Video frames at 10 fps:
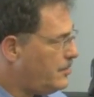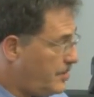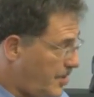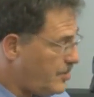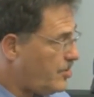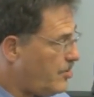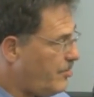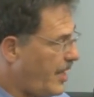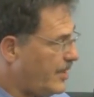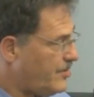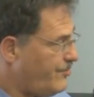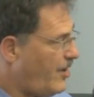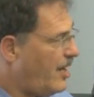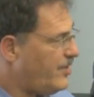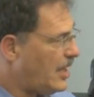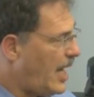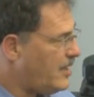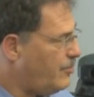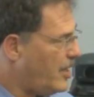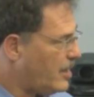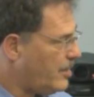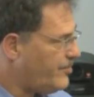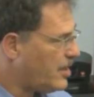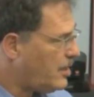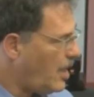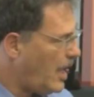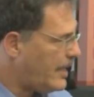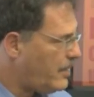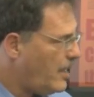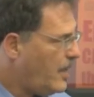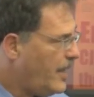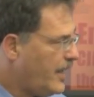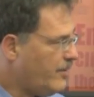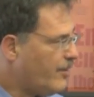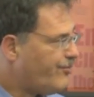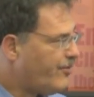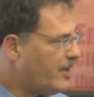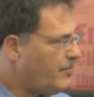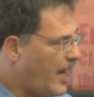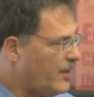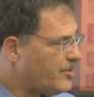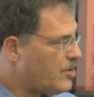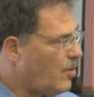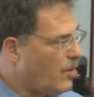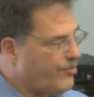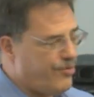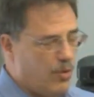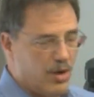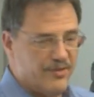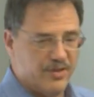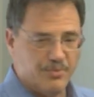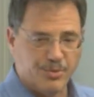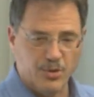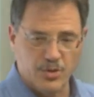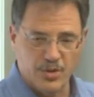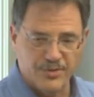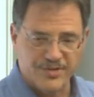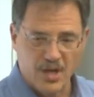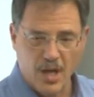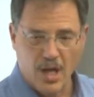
since 2005 in Latin America have declined in their Freedom House score, four have improved.